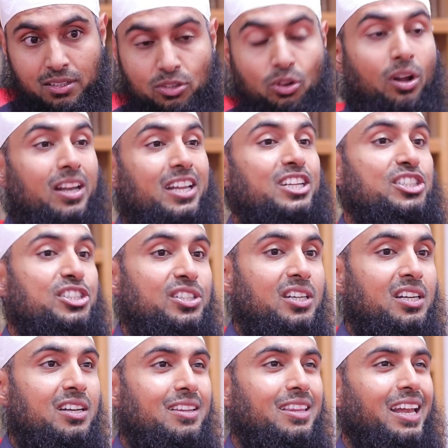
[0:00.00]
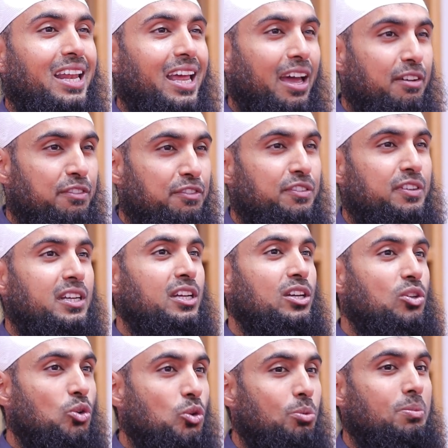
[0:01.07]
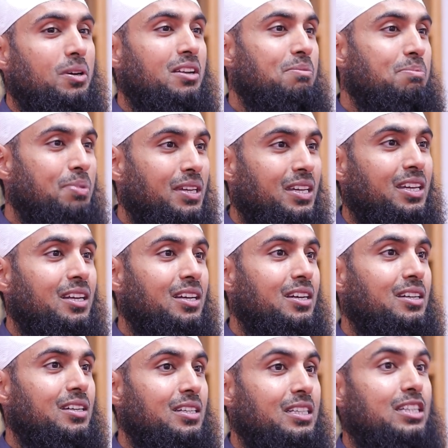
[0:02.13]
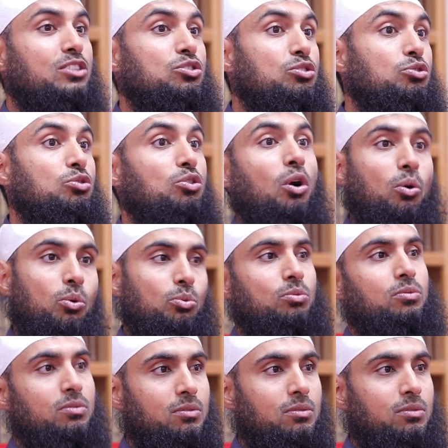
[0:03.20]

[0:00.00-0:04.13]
Knowledge that every human being needs to know.